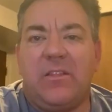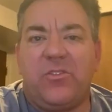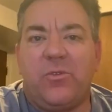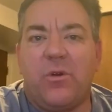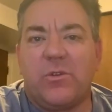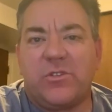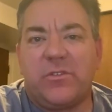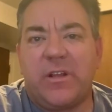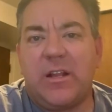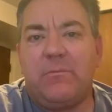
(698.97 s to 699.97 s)
Thor was
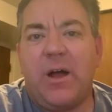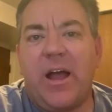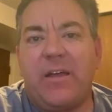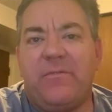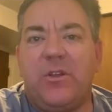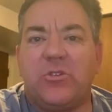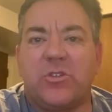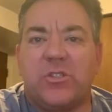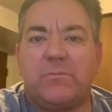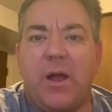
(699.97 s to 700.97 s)
created by future
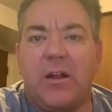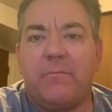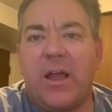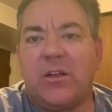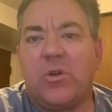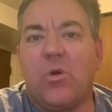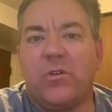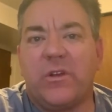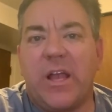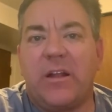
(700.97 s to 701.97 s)
Spider Man co
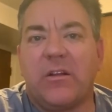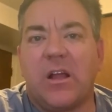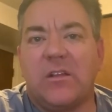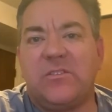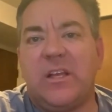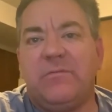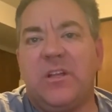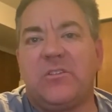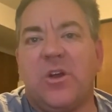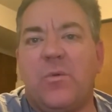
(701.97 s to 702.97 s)
creator Steve
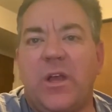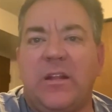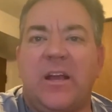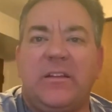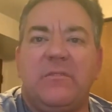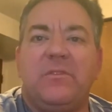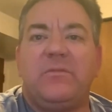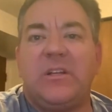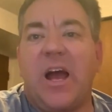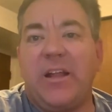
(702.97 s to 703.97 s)
Ditko in
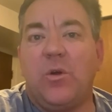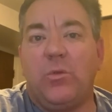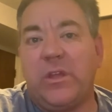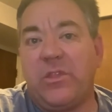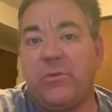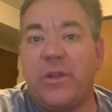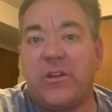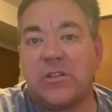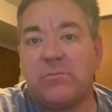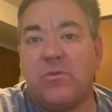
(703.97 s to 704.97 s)
1959, only three
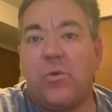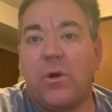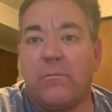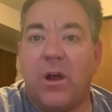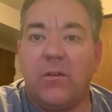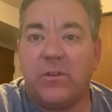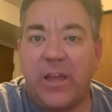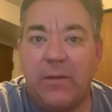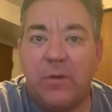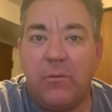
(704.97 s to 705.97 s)
years before Marvel
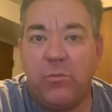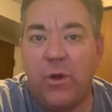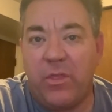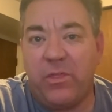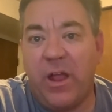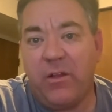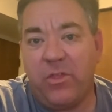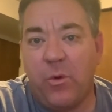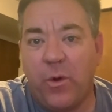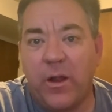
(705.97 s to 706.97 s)
came up with their
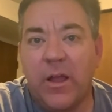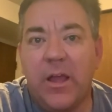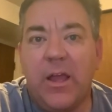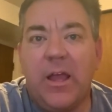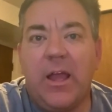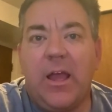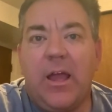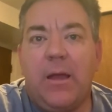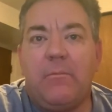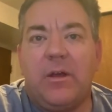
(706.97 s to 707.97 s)
Thor.
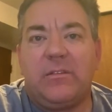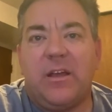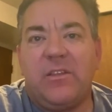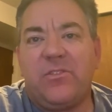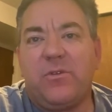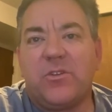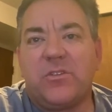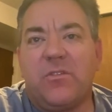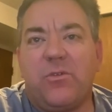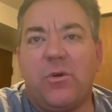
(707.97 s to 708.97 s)
But uh, this version
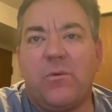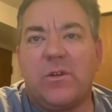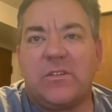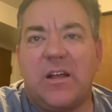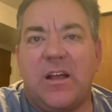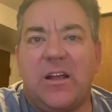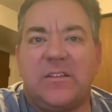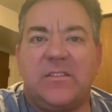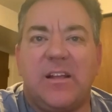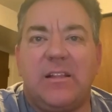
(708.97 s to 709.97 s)
of Thor was a, a,
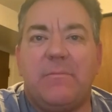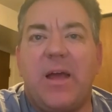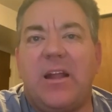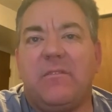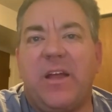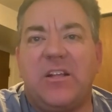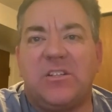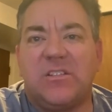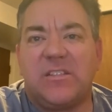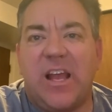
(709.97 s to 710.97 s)
sickly man of
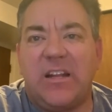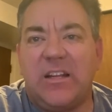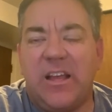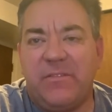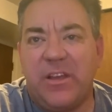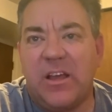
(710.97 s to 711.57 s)
ancient Scandinavia